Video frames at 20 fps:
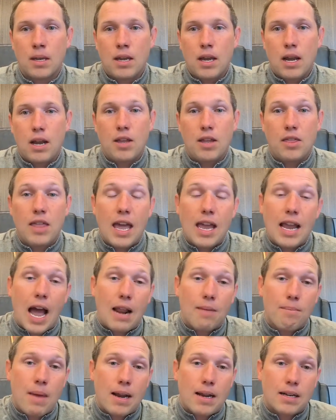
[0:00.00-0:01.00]
And then they got
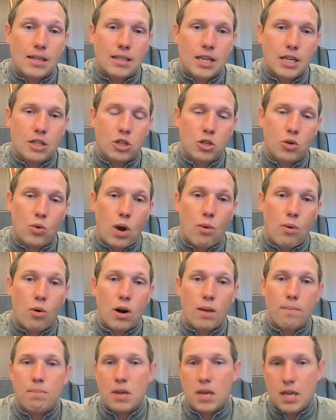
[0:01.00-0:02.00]
to make a decision. Do I
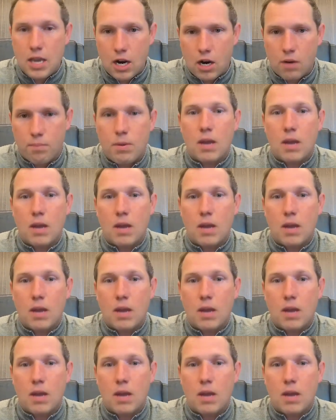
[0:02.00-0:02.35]
want to be here,